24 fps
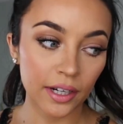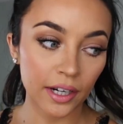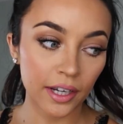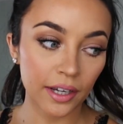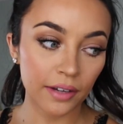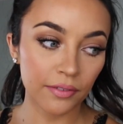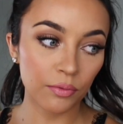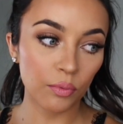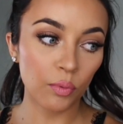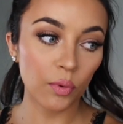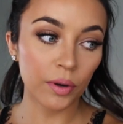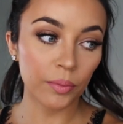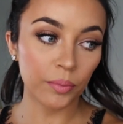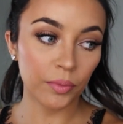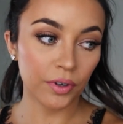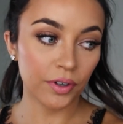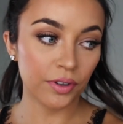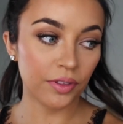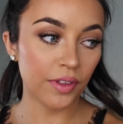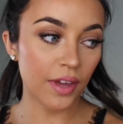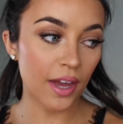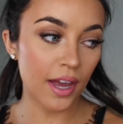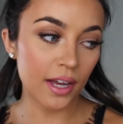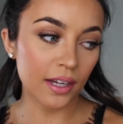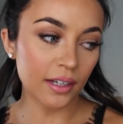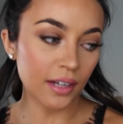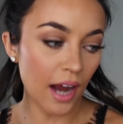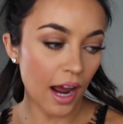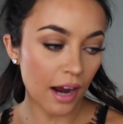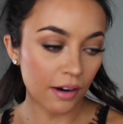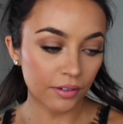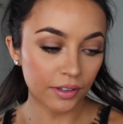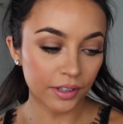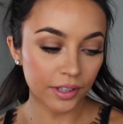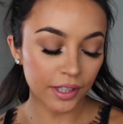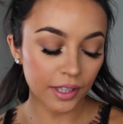And I have one more thing and
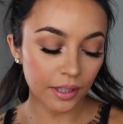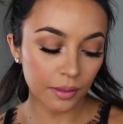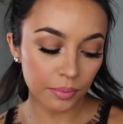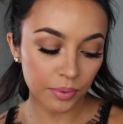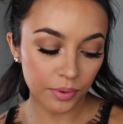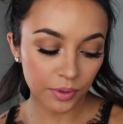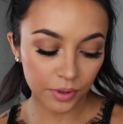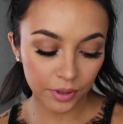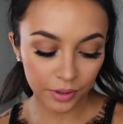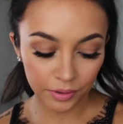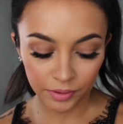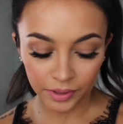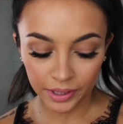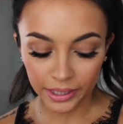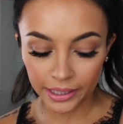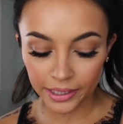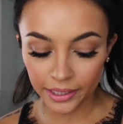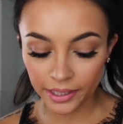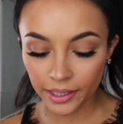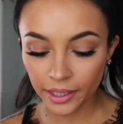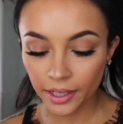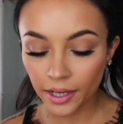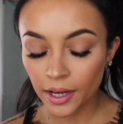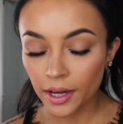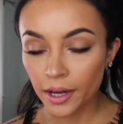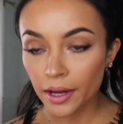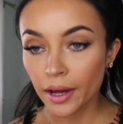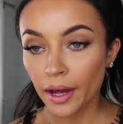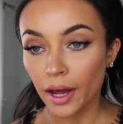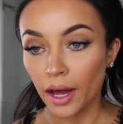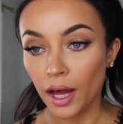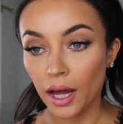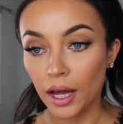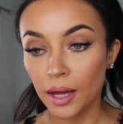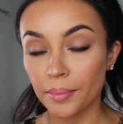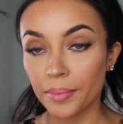not really beauty related,
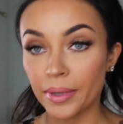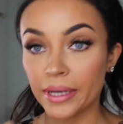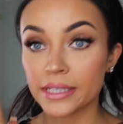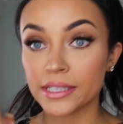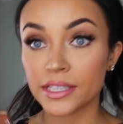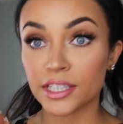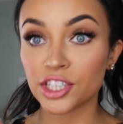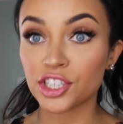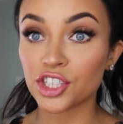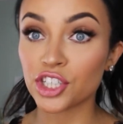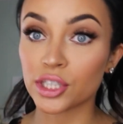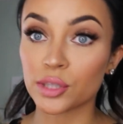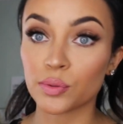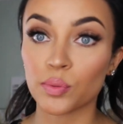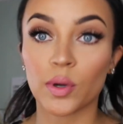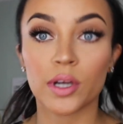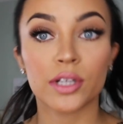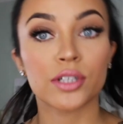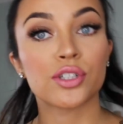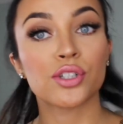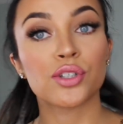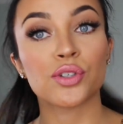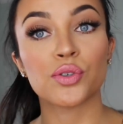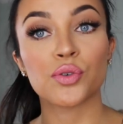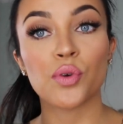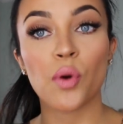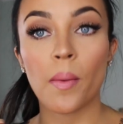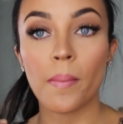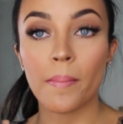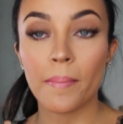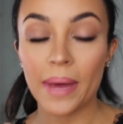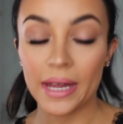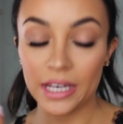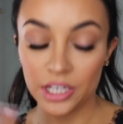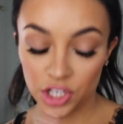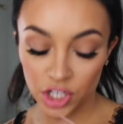um, but I did just want to
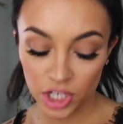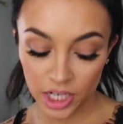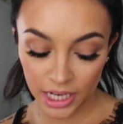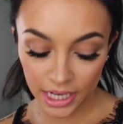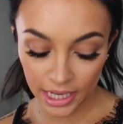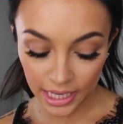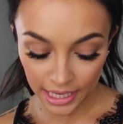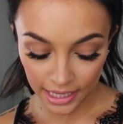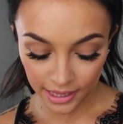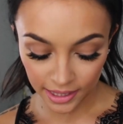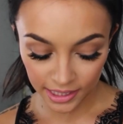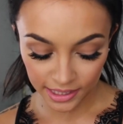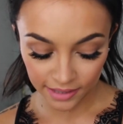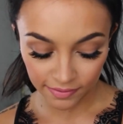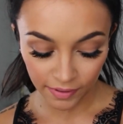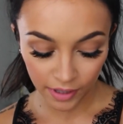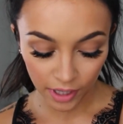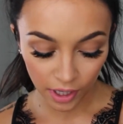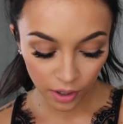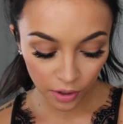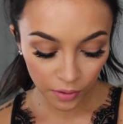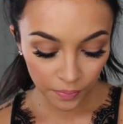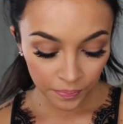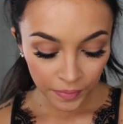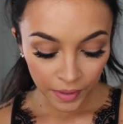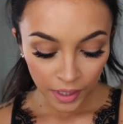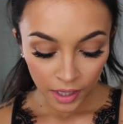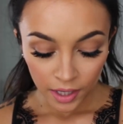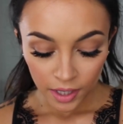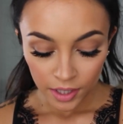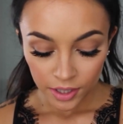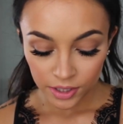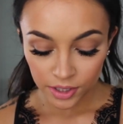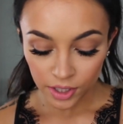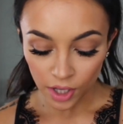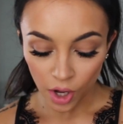mention it in this video.
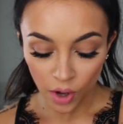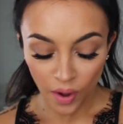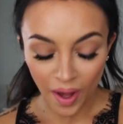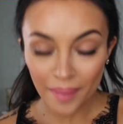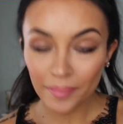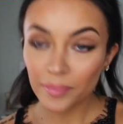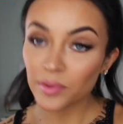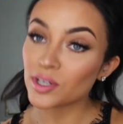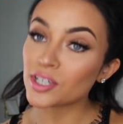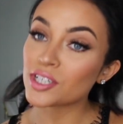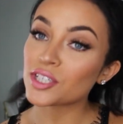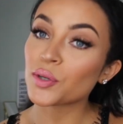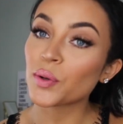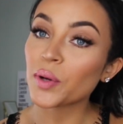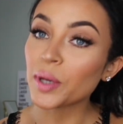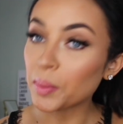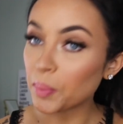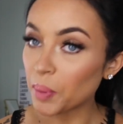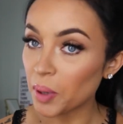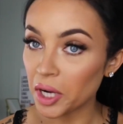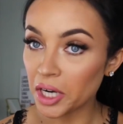So I'm just going to